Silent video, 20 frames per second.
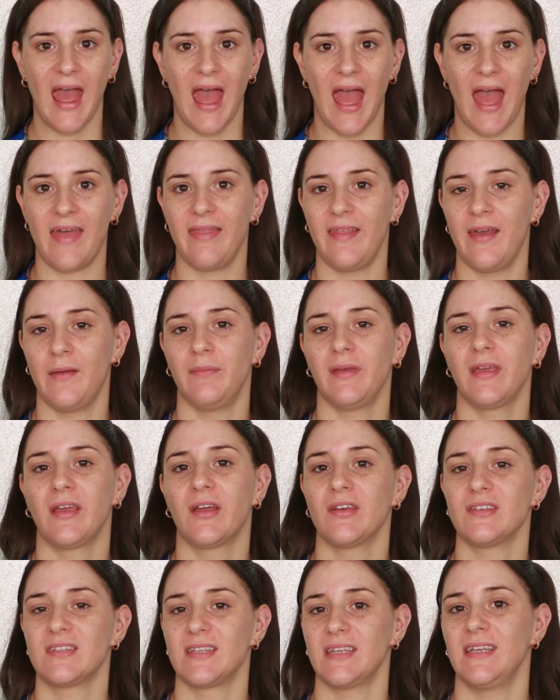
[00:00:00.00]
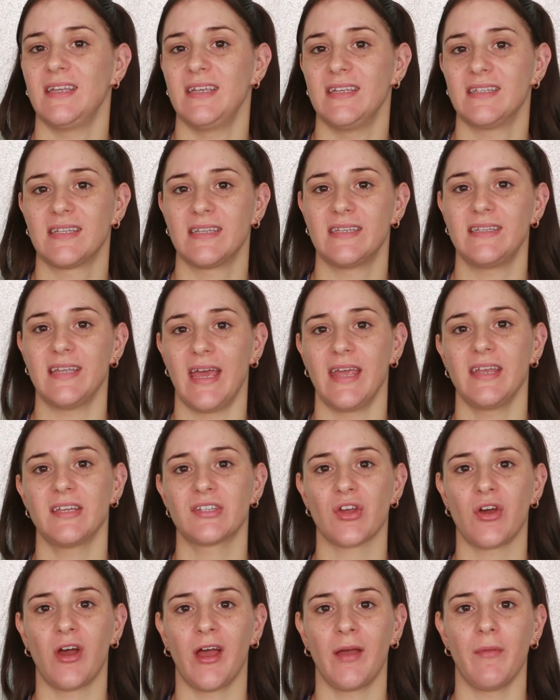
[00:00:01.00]
And then because it is
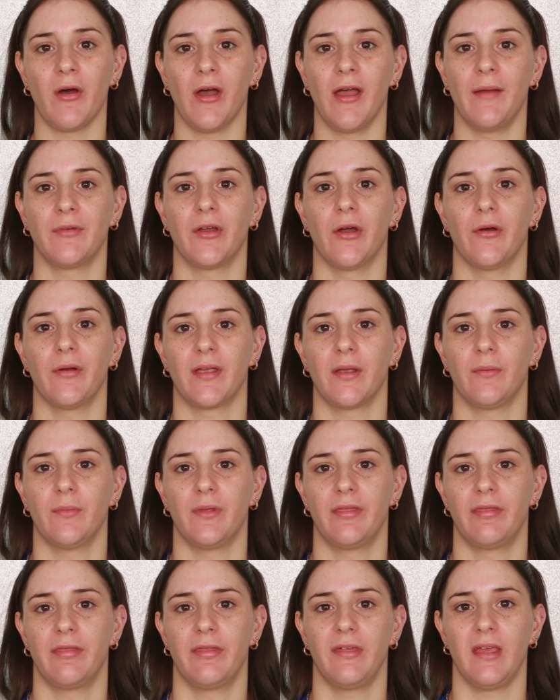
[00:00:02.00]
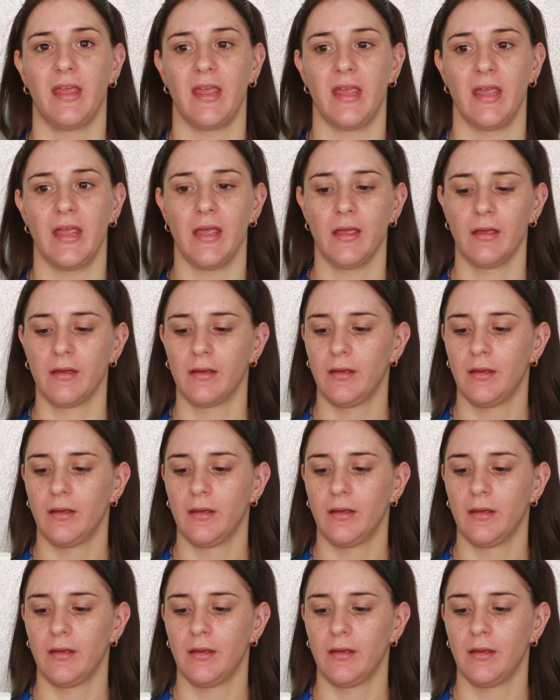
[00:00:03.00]
daytime, I'm going in with the